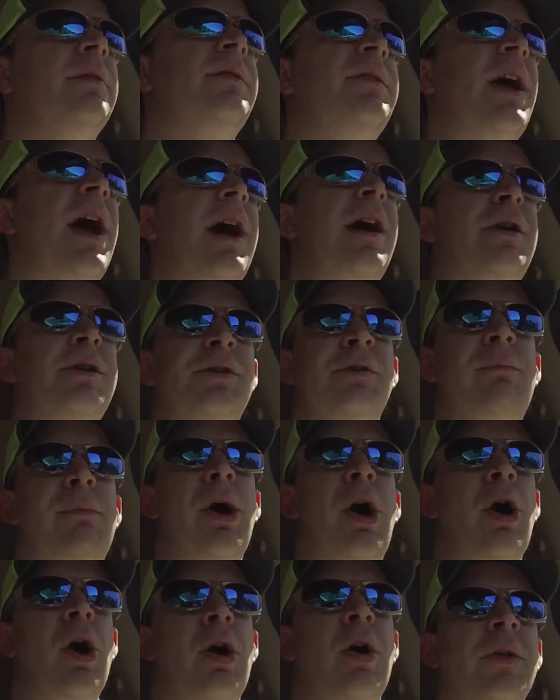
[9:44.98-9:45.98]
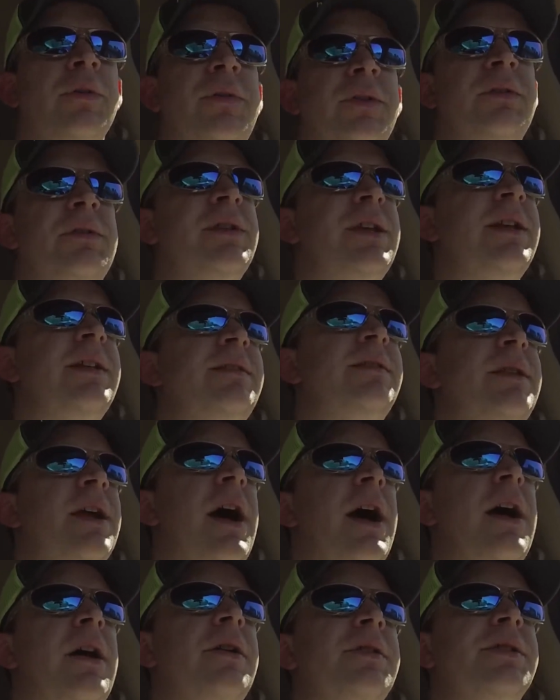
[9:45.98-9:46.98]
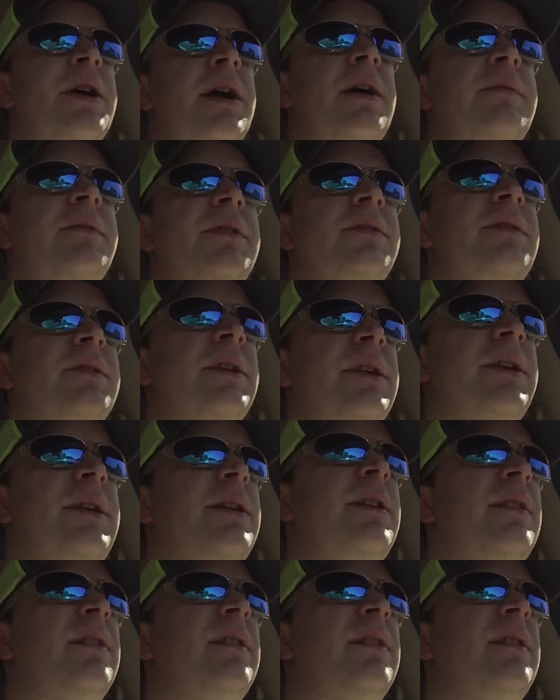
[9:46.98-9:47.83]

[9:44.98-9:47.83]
Tires are bald, so it needs tires, obviously.